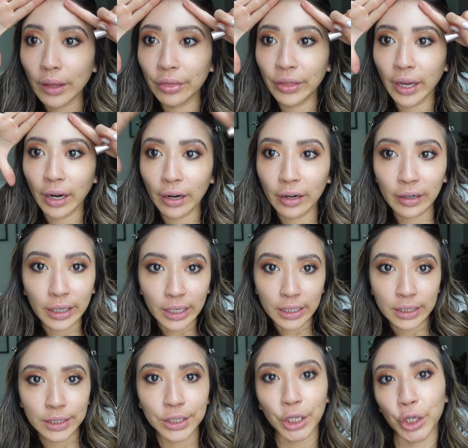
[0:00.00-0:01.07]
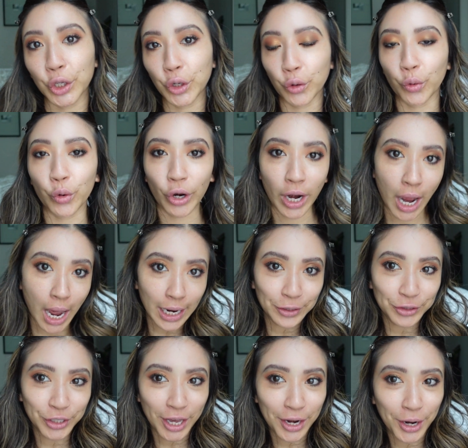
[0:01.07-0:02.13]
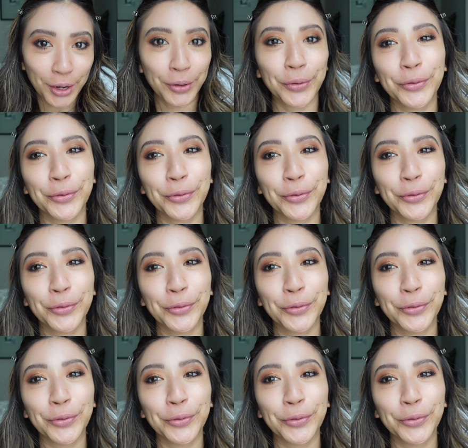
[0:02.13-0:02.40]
There is your eyeshadow.